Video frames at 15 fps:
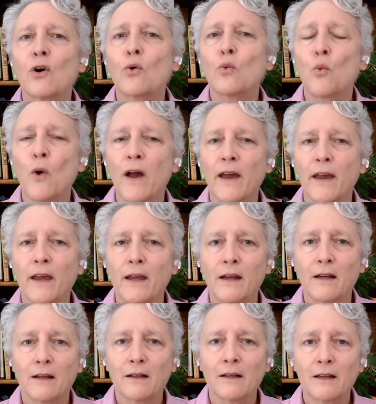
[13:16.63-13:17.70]
way.
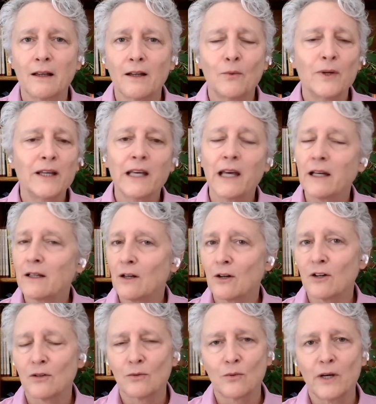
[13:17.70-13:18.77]
We get in our
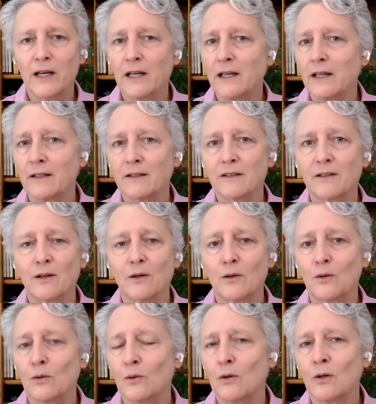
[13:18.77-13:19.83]
own way
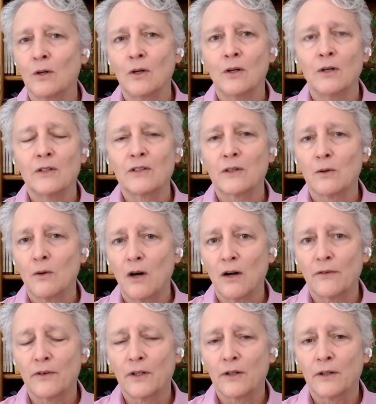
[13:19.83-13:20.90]
so
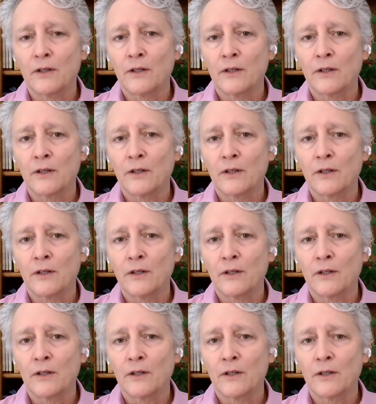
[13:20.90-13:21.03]
often.